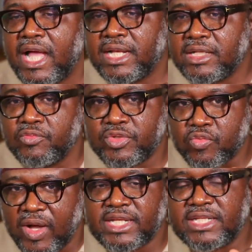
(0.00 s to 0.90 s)
and
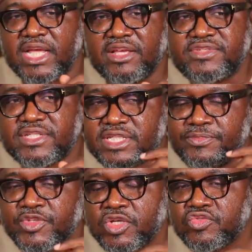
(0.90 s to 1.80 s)
with one in the
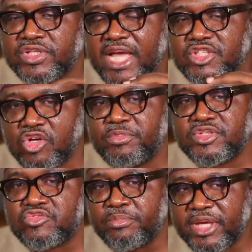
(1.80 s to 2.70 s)
FCT. So their job
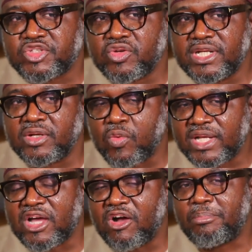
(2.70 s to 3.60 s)
is to make sure that
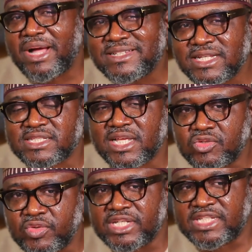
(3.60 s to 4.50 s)
what our partners are
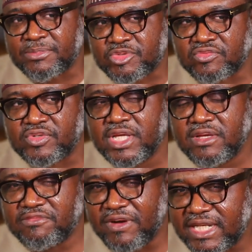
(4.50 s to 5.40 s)
doing in terms of
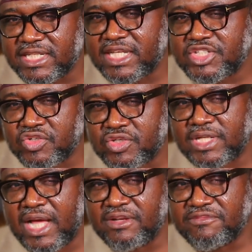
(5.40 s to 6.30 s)

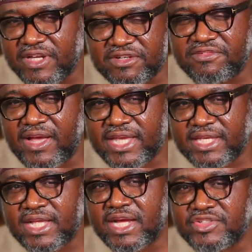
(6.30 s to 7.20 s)
validation and
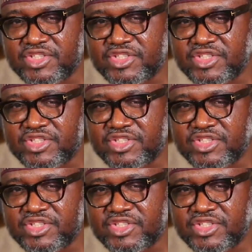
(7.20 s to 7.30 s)
verifying and